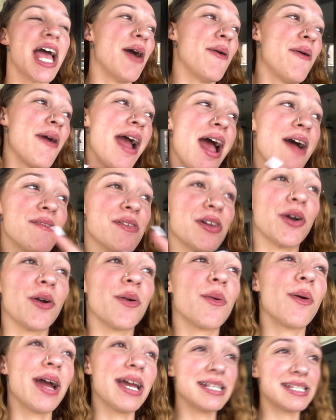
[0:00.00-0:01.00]
we're having a
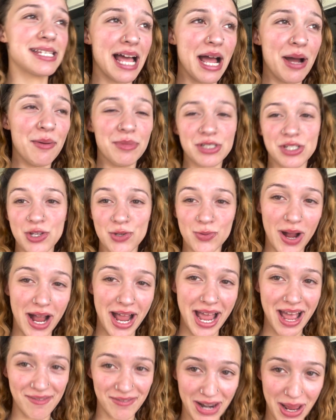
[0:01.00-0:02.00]
great time, which is
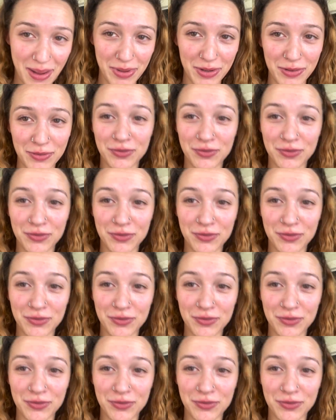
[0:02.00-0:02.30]
why I have not been